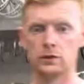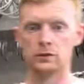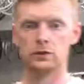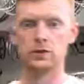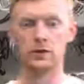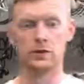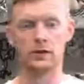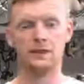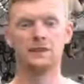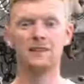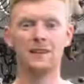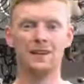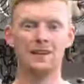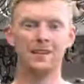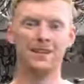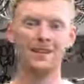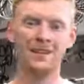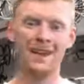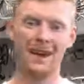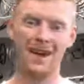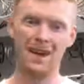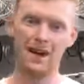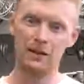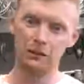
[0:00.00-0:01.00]
So like I say, they
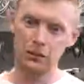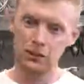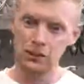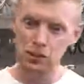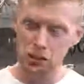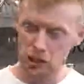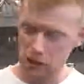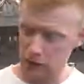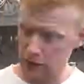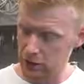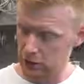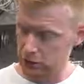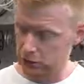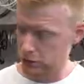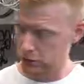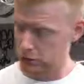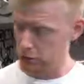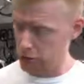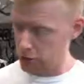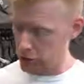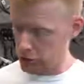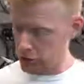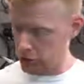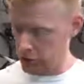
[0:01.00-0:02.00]
haven't changed
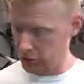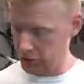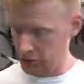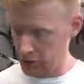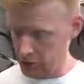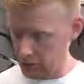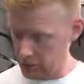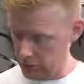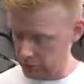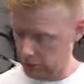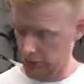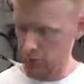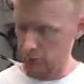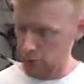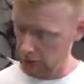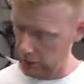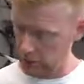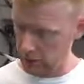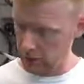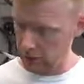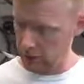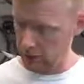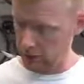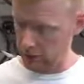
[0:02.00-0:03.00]
too much of it. It's a
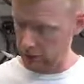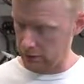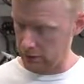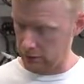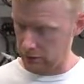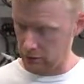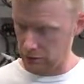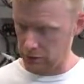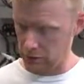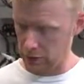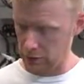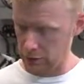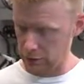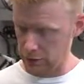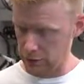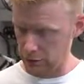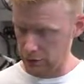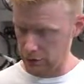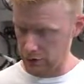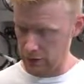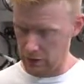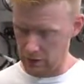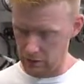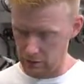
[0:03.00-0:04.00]
really nice
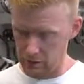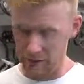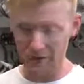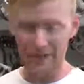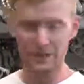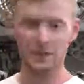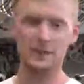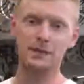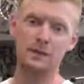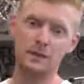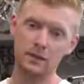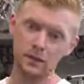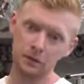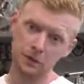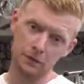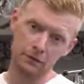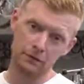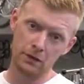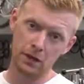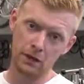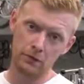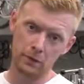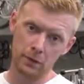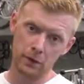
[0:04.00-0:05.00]
suspension setup. They still have
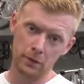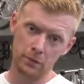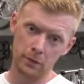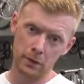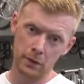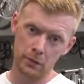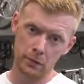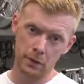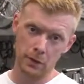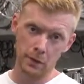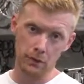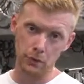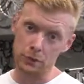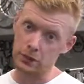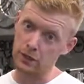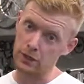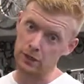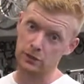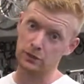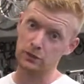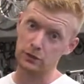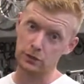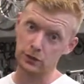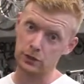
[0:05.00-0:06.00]
that VPP, which they
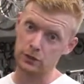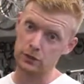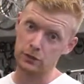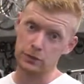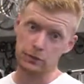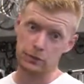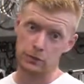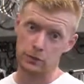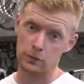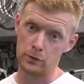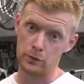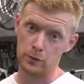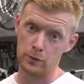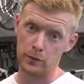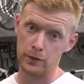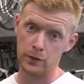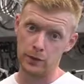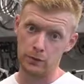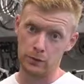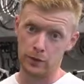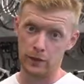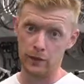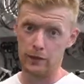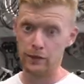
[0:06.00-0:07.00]
switched to from
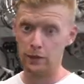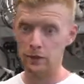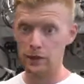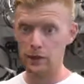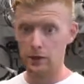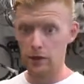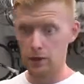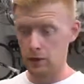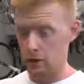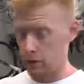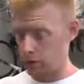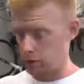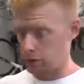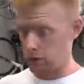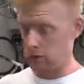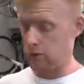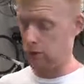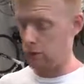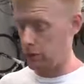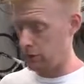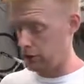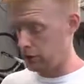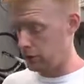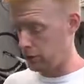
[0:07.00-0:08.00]
2020 to
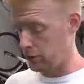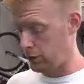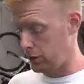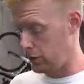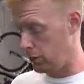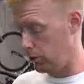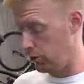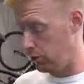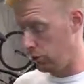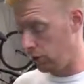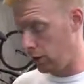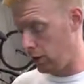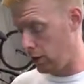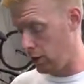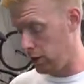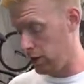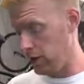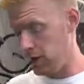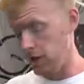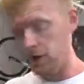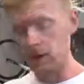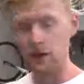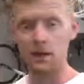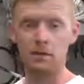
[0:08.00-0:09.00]
2021.
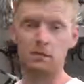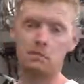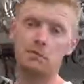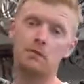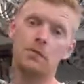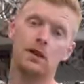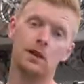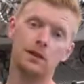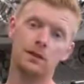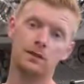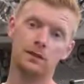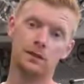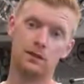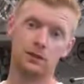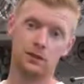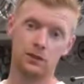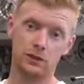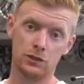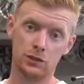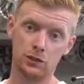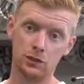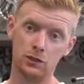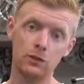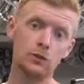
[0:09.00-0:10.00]
It makes it a
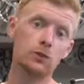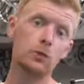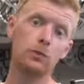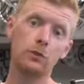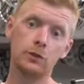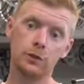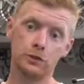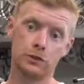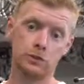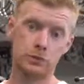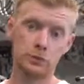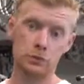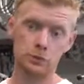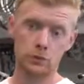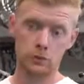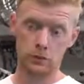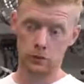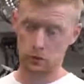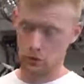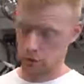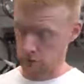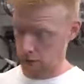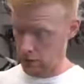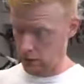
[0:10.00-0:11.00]
super
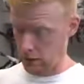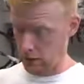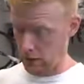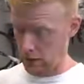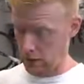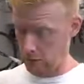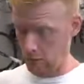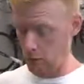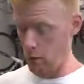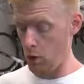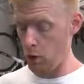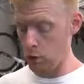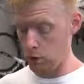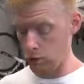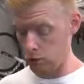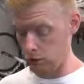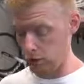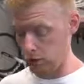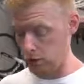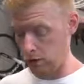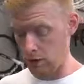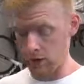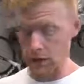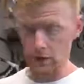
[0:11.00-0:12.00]
smooth kind of
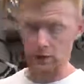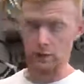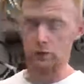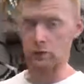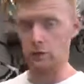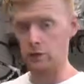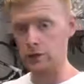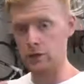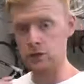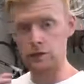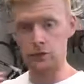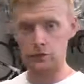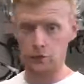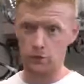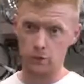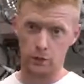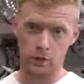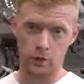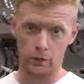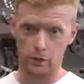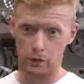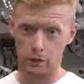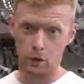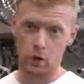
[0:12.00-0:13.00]
motion and actuation
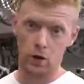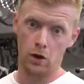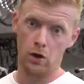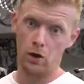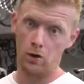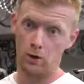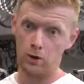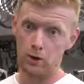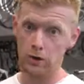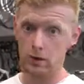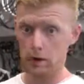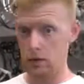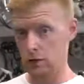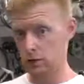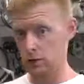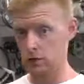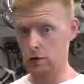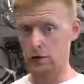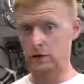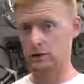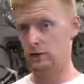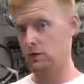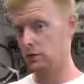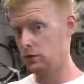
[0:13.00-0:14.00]
throughout the herd.
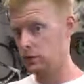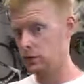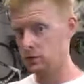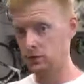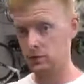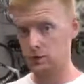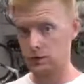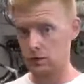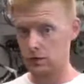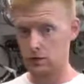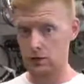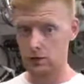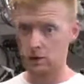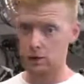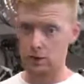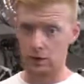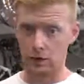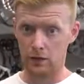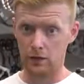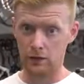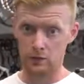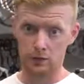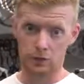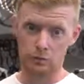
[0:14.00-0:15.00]
Transition to the
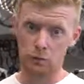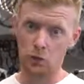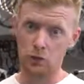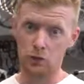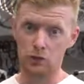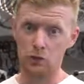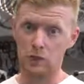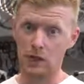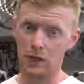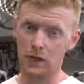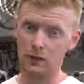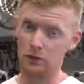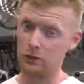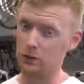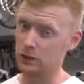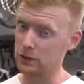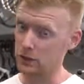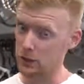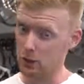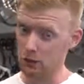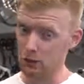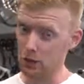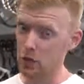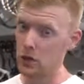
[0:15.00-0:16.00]
kind of small chattery
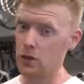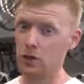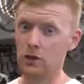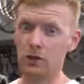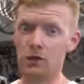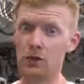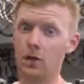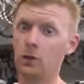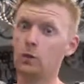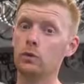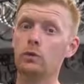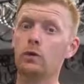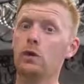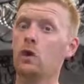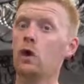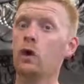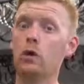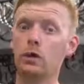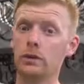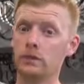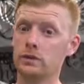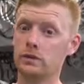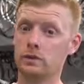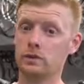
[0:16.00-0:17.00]
stuff, you don't
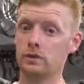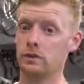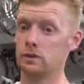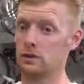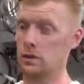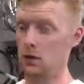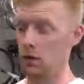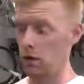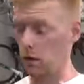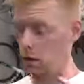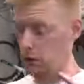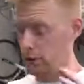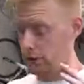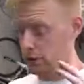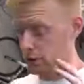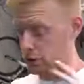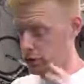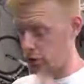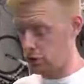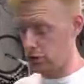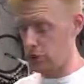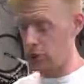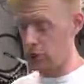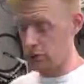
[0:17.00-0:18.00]
notice it at all. It
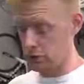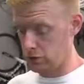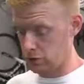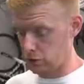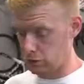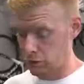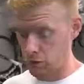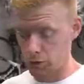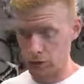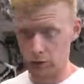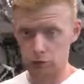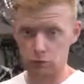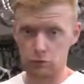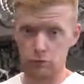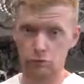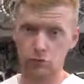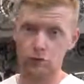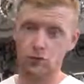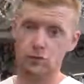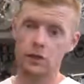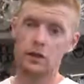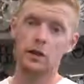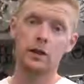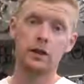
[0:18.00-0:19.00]
just works
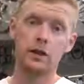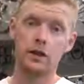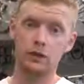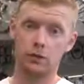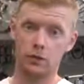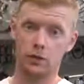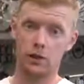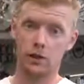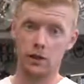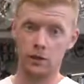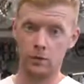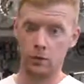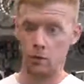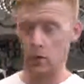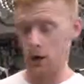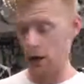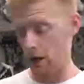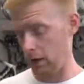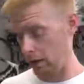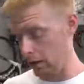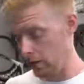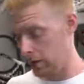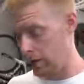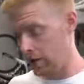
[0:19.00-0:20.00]
really, really
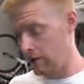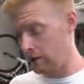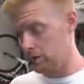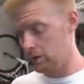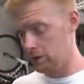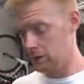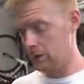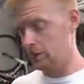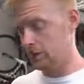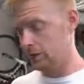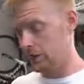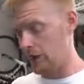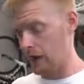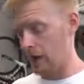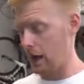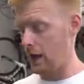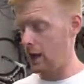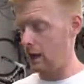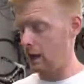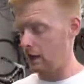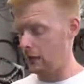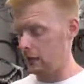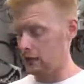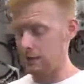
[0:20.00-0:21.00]
well. It does
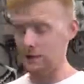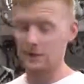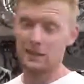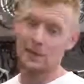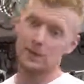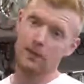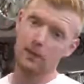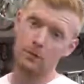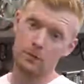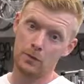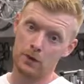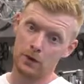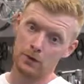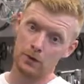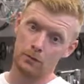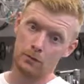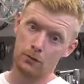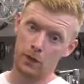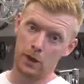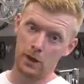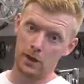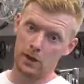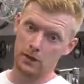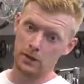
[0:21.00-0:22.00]
add a teeny bit of
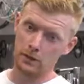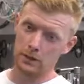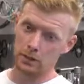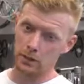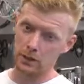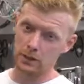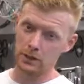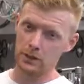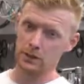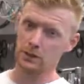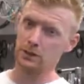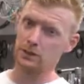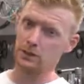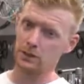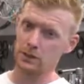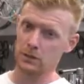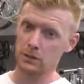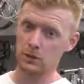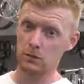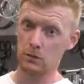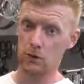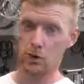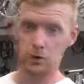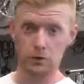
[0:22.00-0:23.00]
weight, especially in the
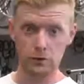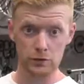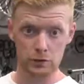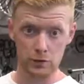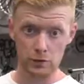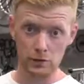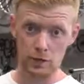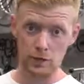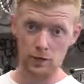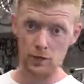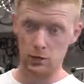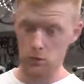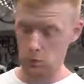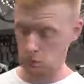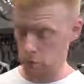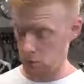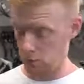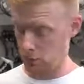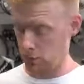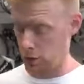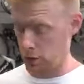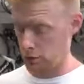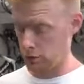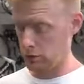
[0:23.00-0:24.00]
C models and the
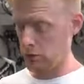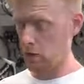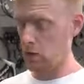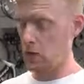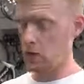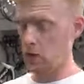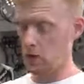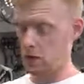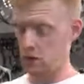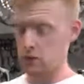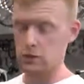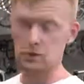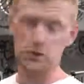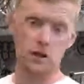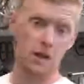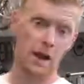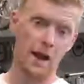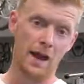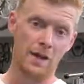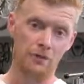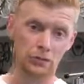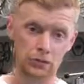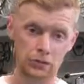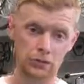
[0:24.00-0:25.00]
aluminum models, because you
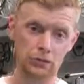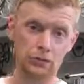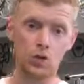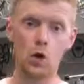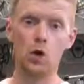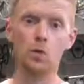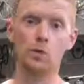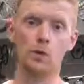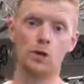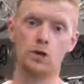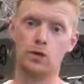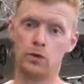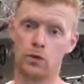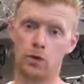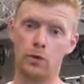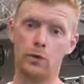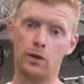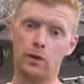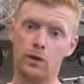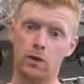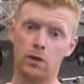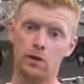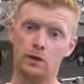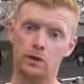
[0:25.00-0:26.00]
have so much
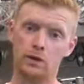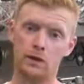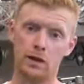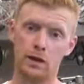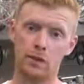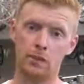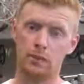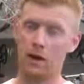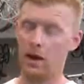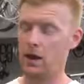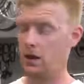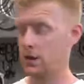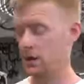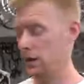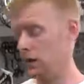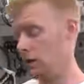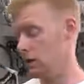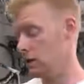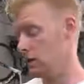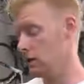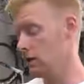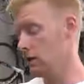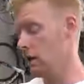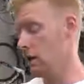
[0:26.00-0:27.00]
going on in that back
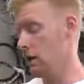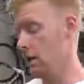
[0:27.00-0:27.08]
end.